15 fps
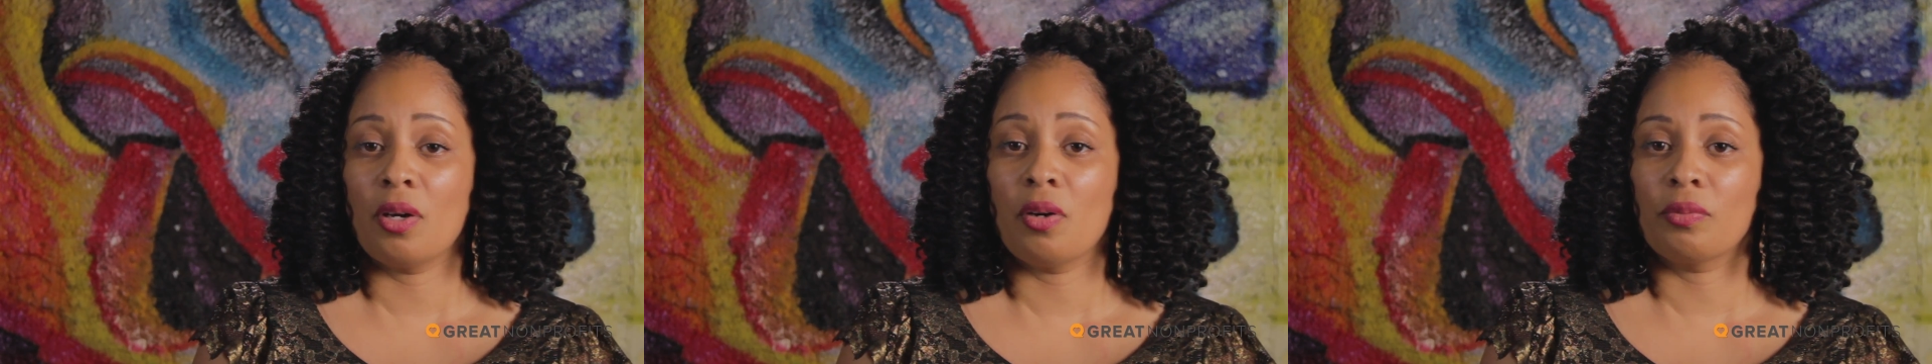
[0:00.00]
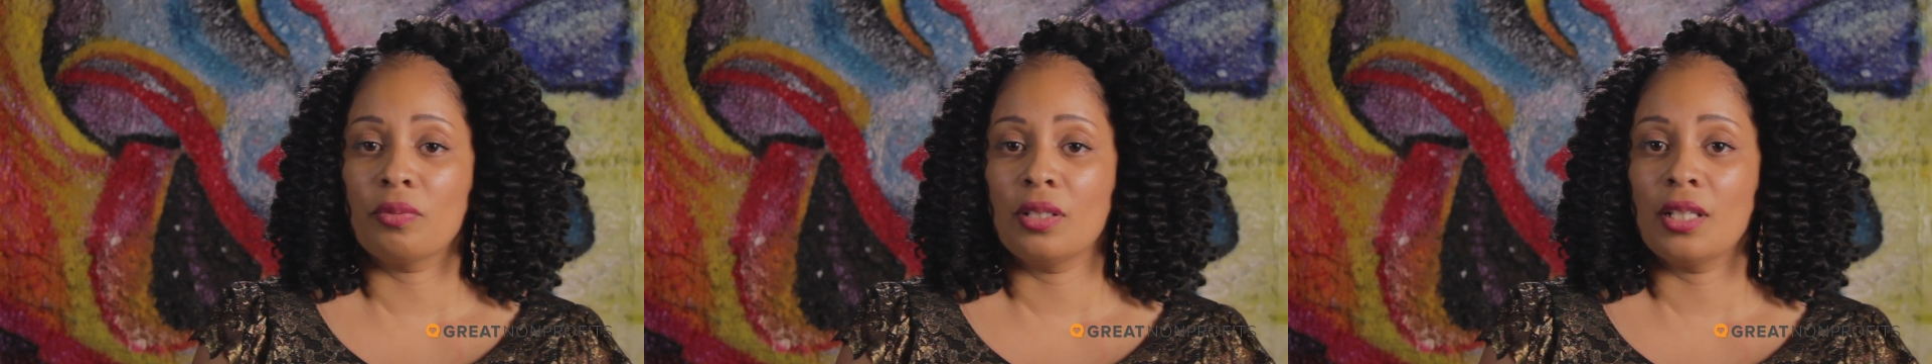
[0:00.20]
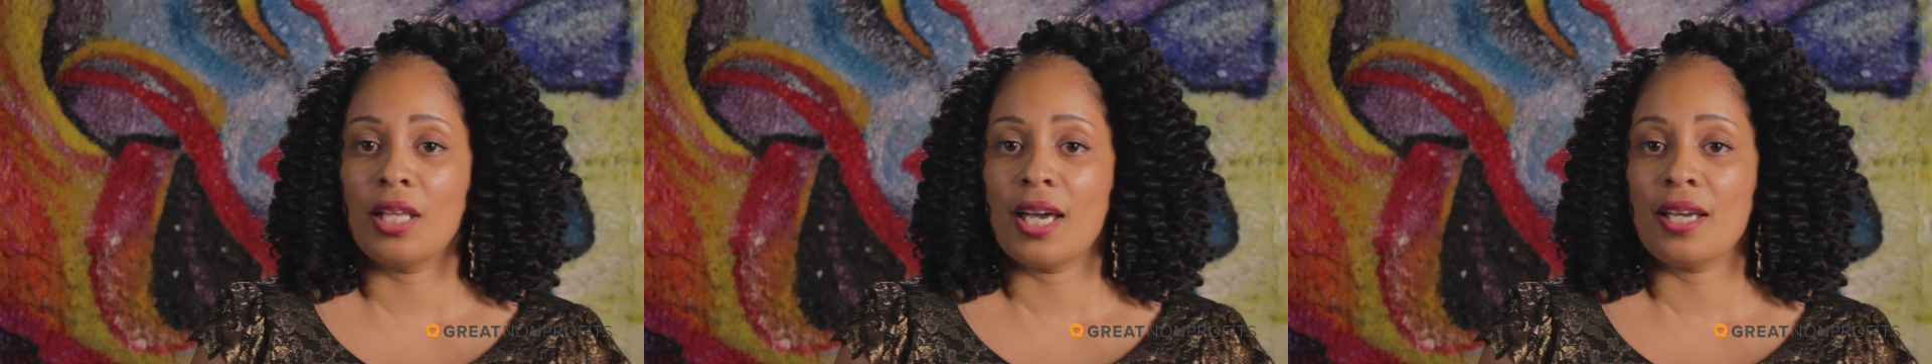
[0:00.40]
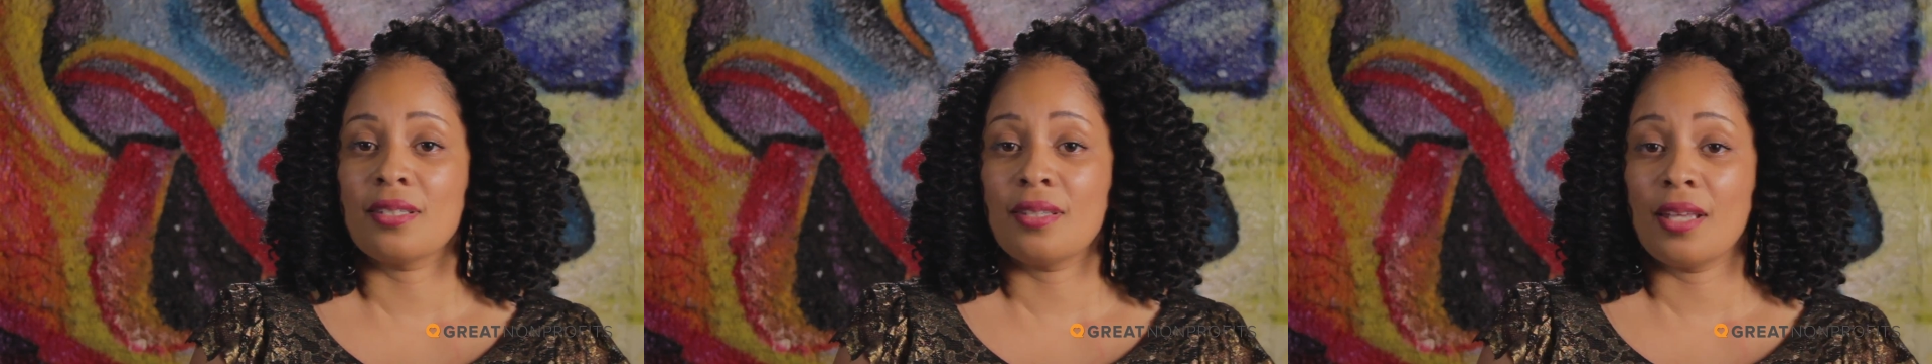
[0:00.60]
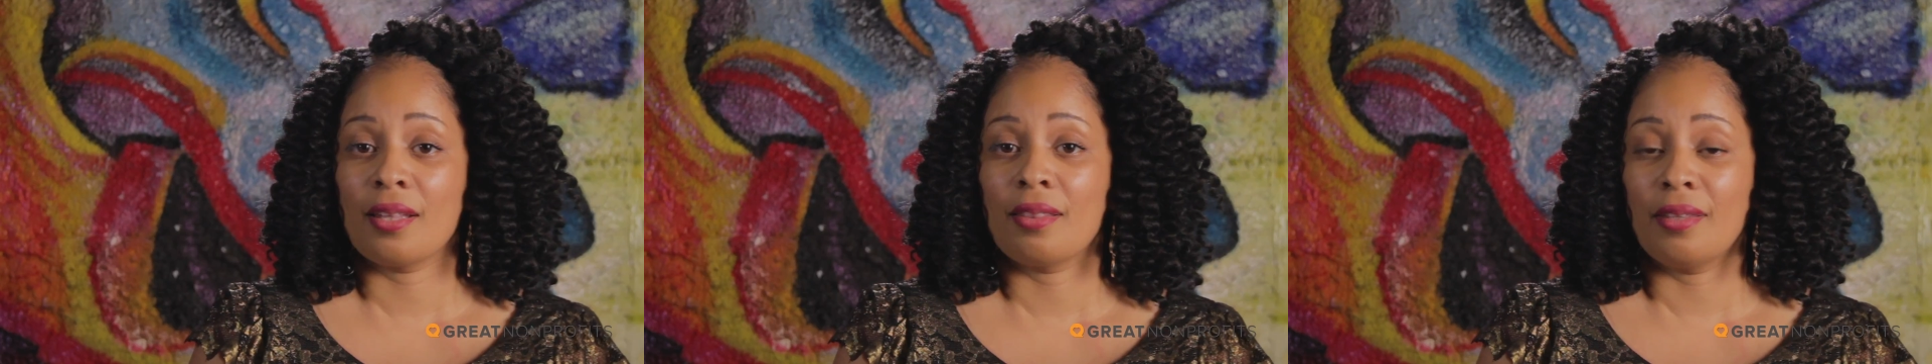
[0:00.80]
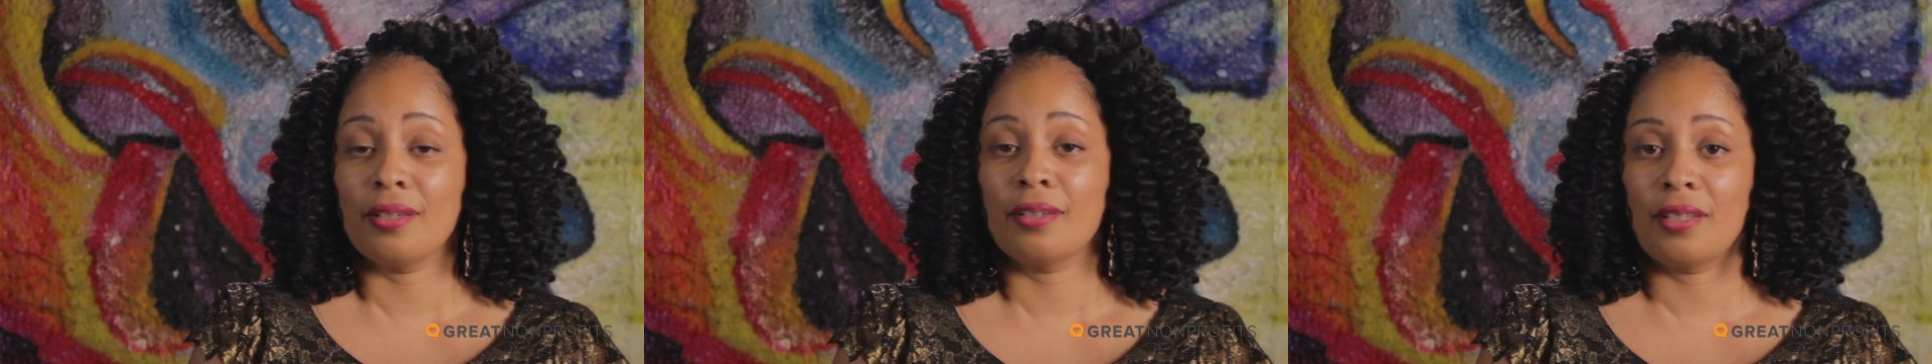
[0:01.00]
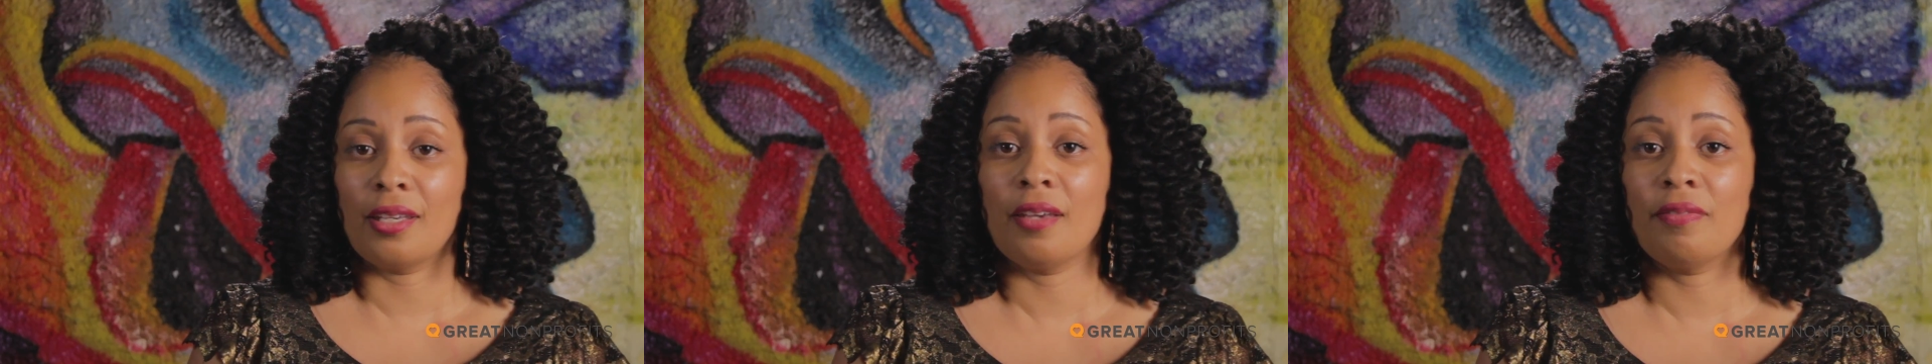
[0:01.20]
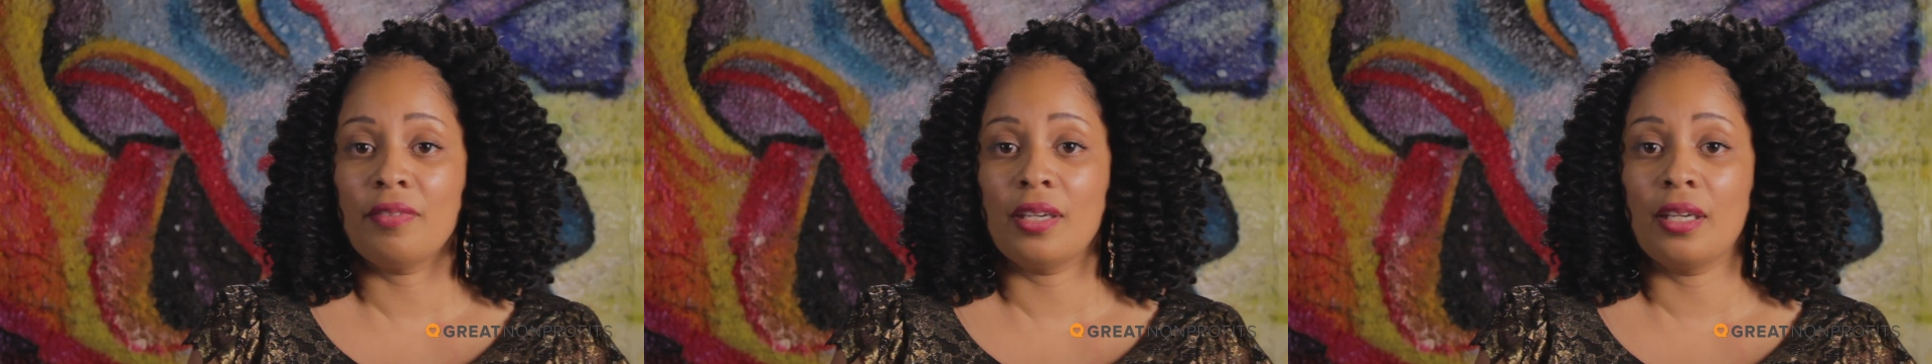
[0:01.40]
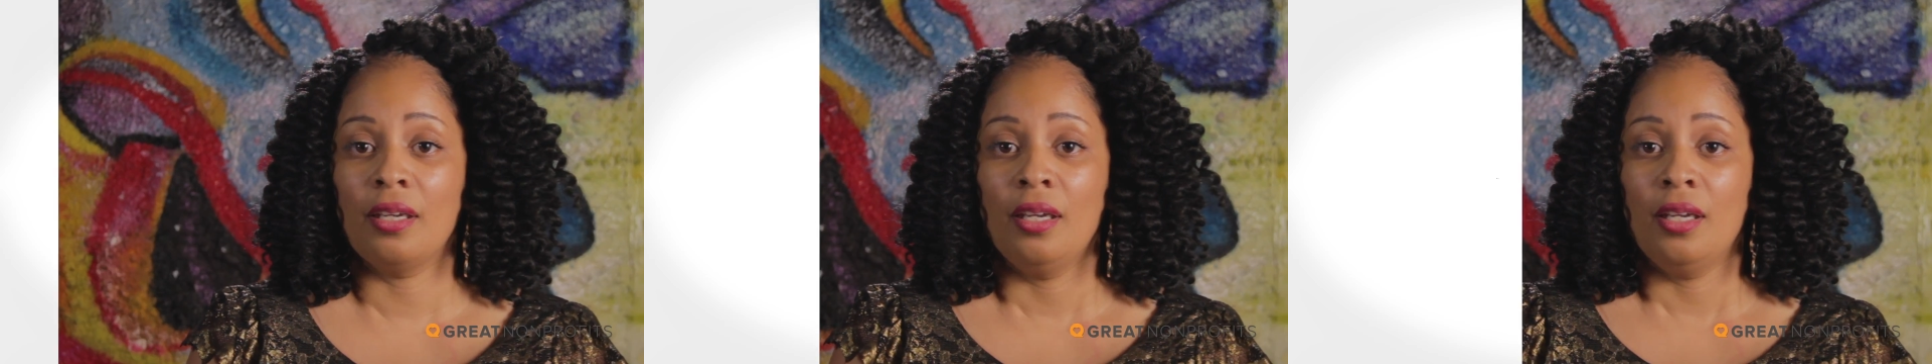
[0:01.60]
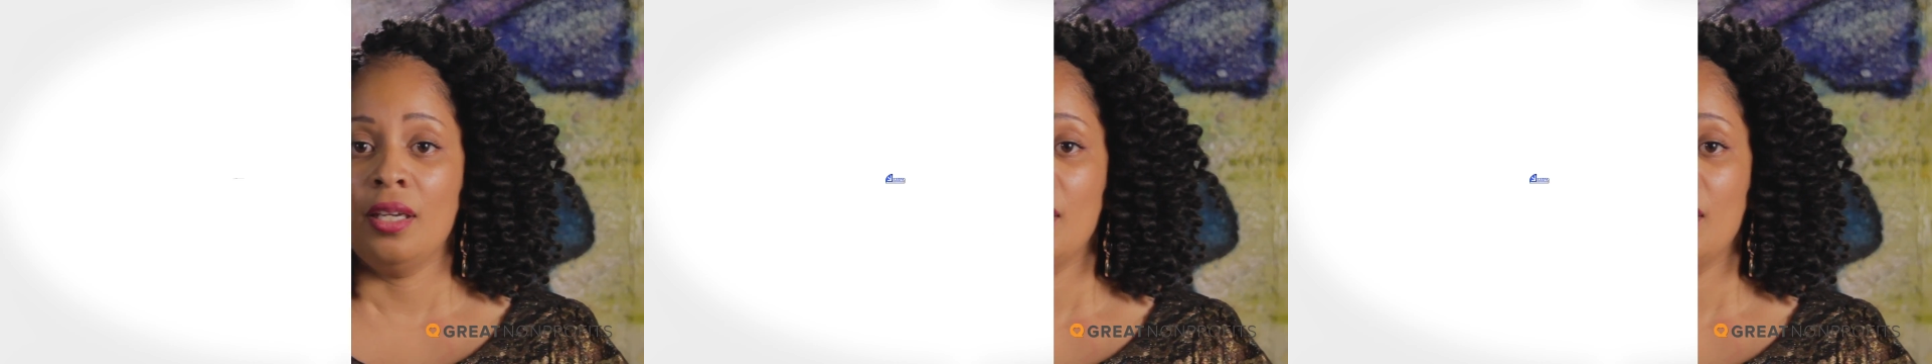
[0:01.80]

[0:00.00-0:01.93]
don't realize that they're giving.